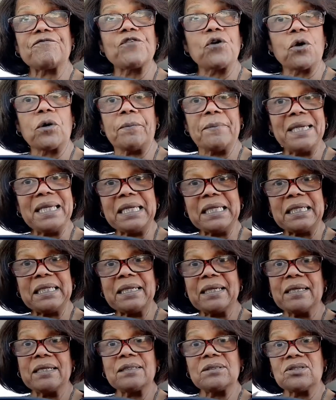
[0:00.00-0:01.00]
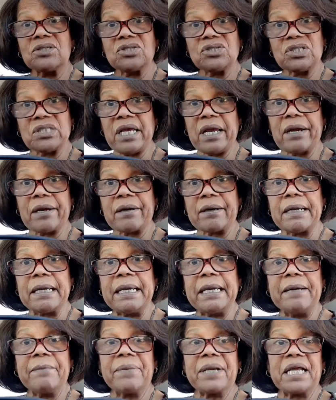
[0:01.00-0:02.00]
for me to share,
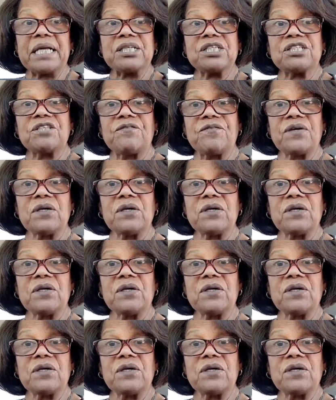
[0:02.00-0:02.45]
but I just